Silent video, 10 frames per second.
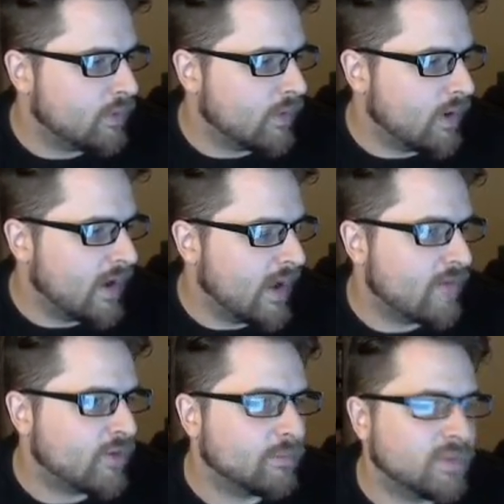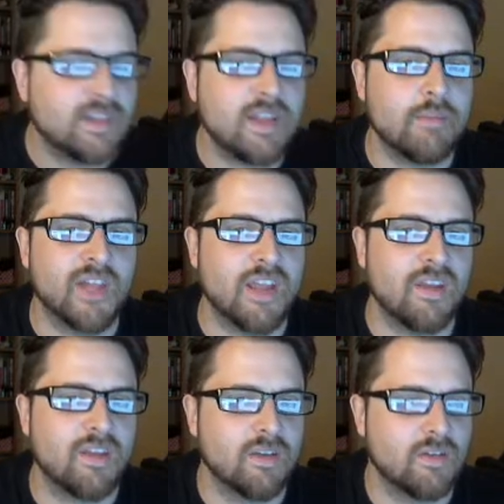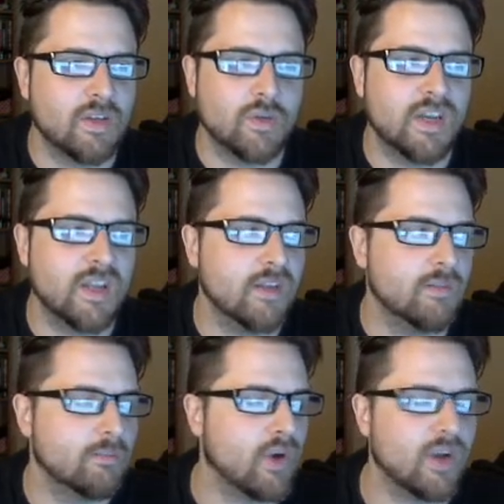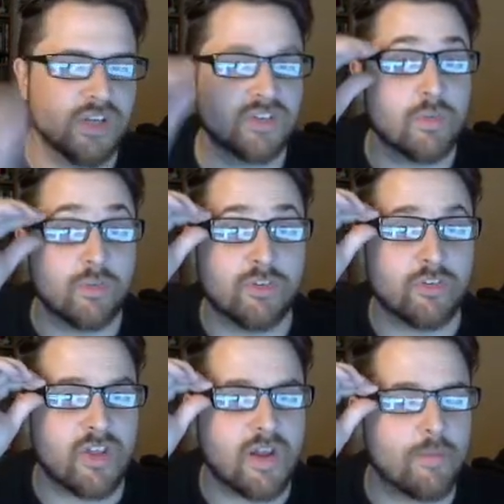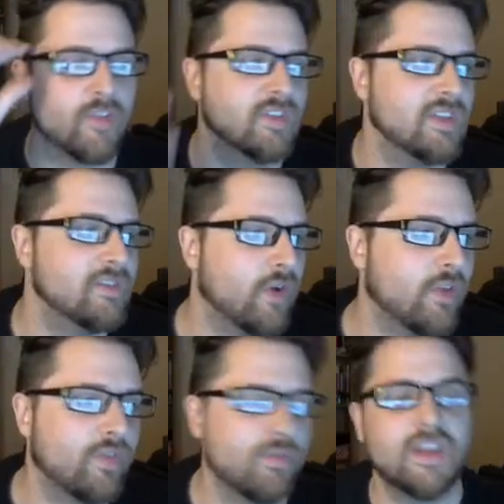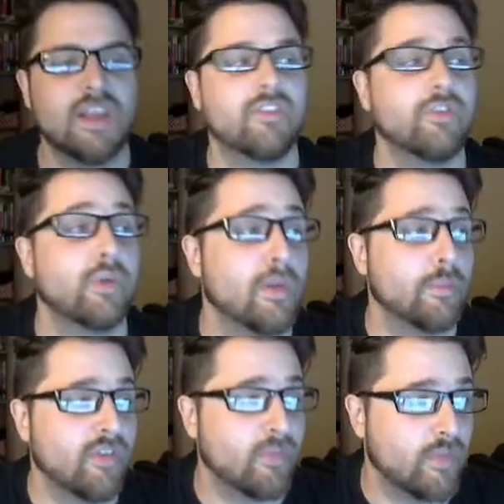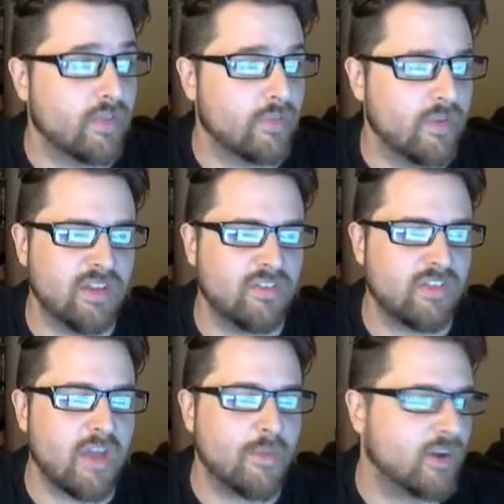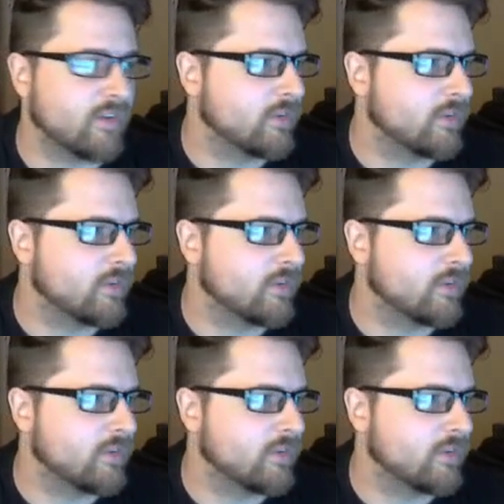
I have a completely blank Unity project. It was just set up for the default 3D, so it comes in with the 3D skybox.